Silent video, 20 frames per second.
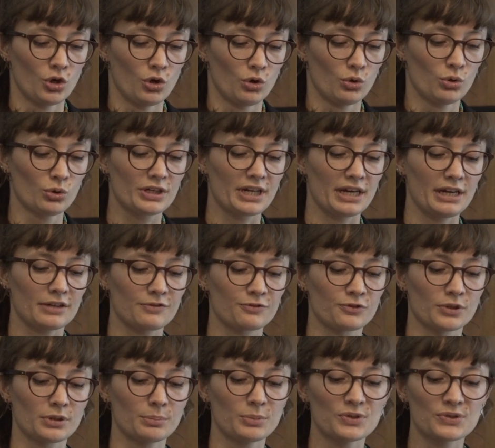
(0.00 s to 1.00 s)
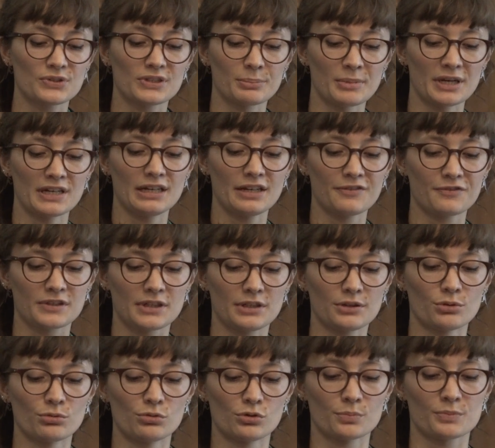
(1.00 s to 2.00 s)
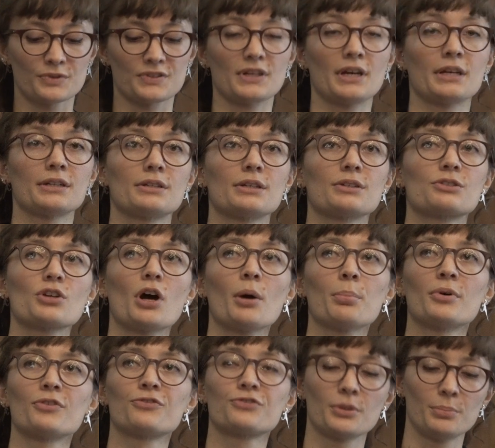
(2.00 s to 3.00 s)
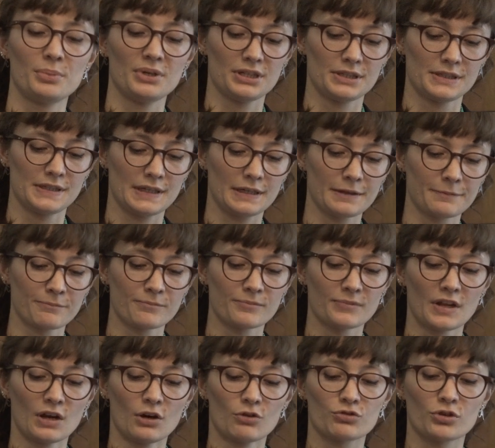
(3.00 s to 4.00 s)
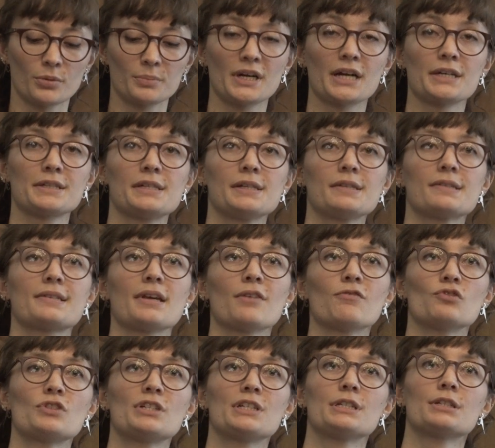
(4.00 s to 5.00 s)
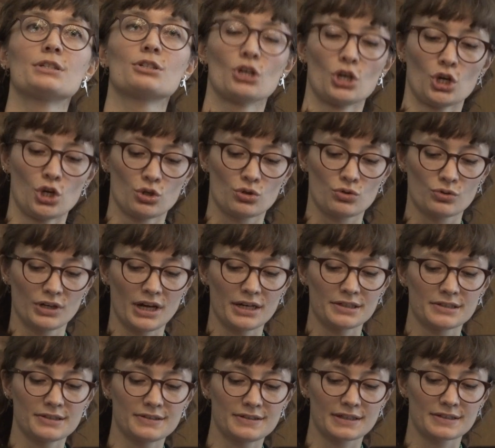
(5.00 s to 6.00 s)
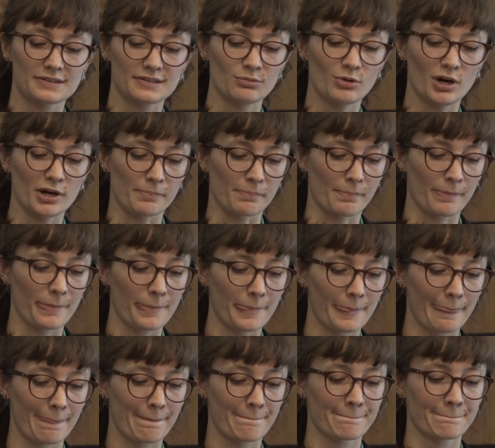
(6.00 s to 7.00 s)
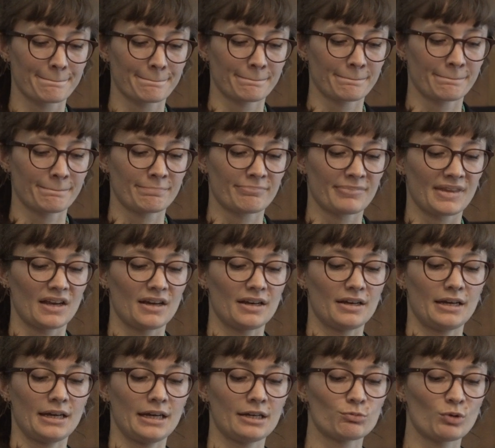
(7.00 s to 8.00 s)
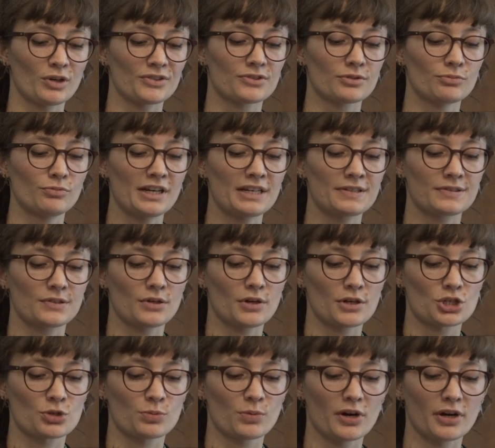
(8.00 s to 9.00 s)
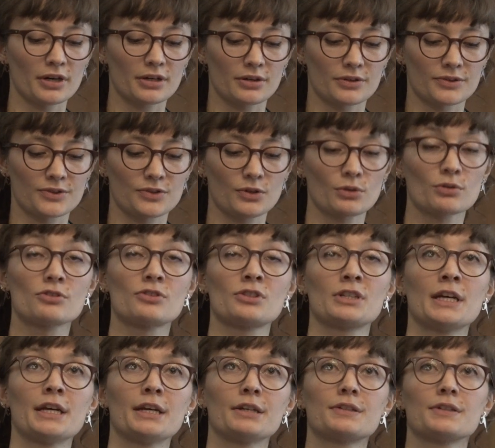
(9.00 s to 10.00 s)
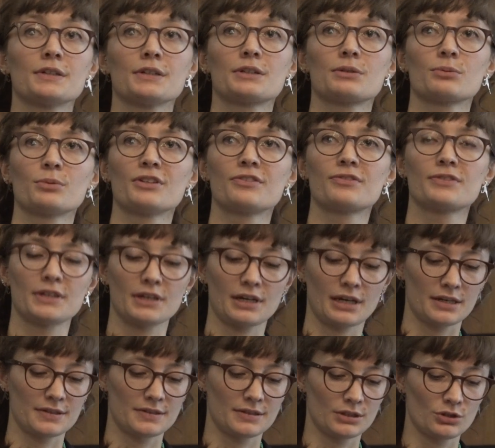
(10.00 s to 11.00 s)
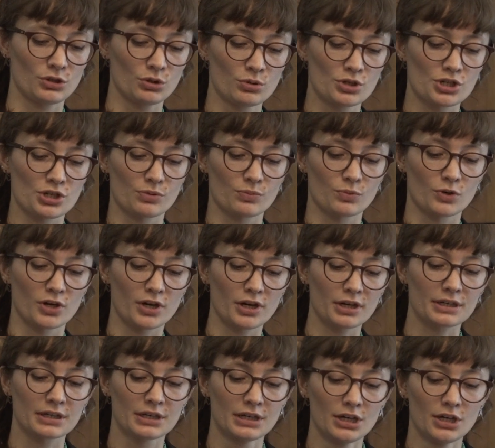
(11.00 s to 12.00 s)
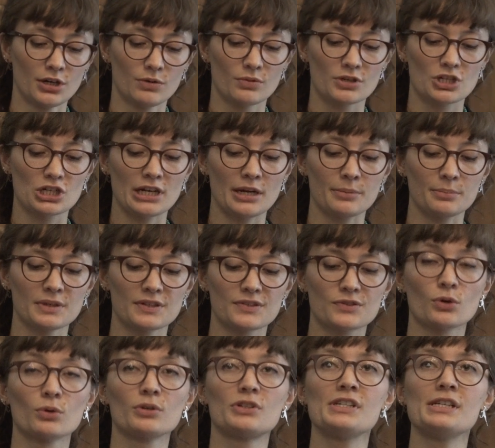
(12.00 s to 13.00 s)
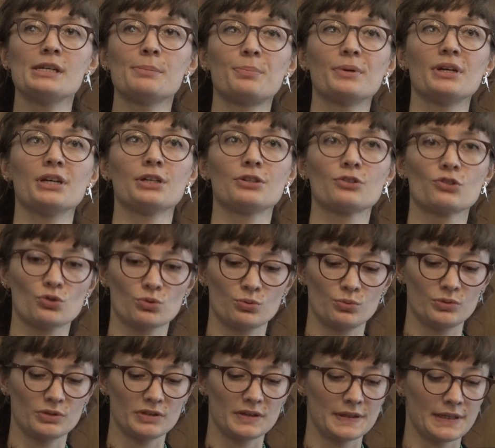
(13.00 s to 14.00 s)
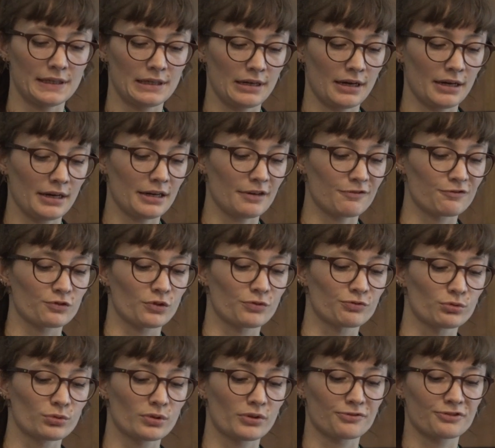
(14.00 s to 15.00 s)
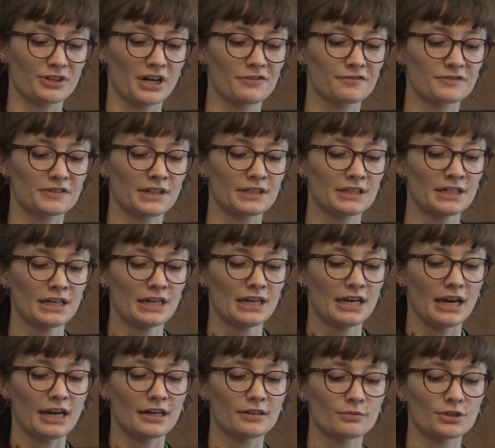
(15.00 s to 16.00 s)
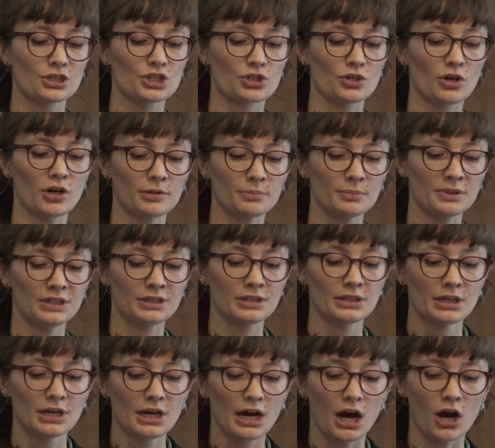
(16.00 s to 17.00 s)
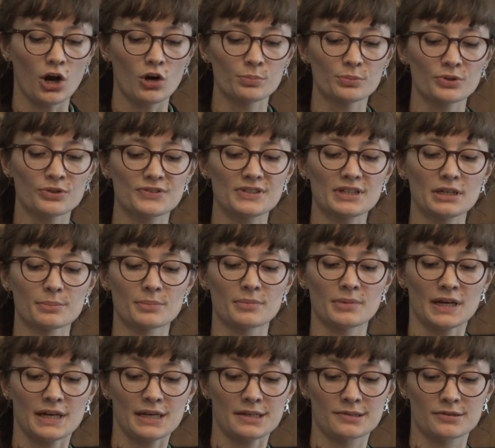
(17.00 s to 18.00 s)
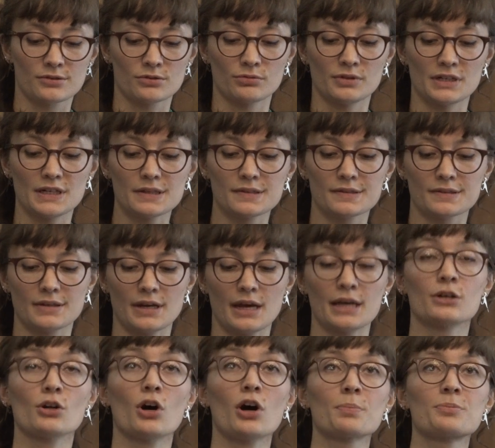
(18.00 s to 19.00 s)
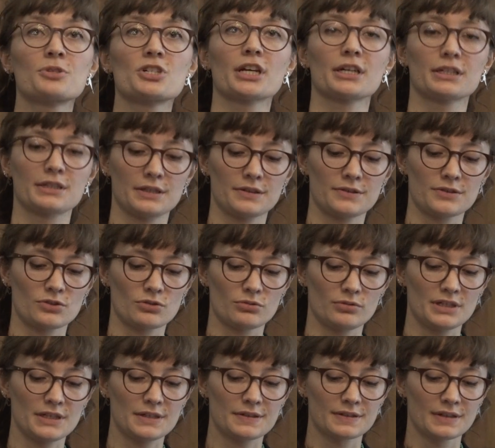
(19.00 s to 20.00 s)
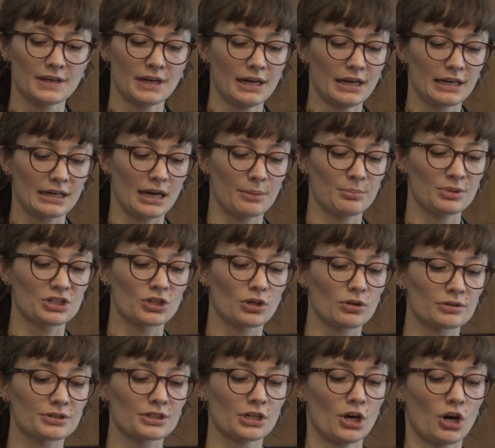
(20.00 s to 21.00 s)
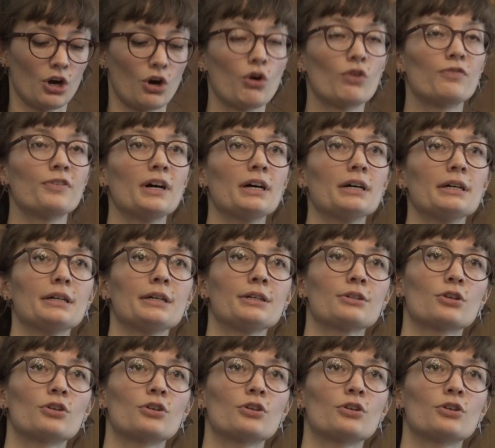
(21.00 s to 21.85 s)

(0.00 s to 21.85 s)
who cared for the museum and lived in the rooms at the top of the building from 1917 to 1961. It was the research work associated with the restitution work which led me so deep into the life of Rudolf Kaftan and which taught me how museum histories and object histories can be told over and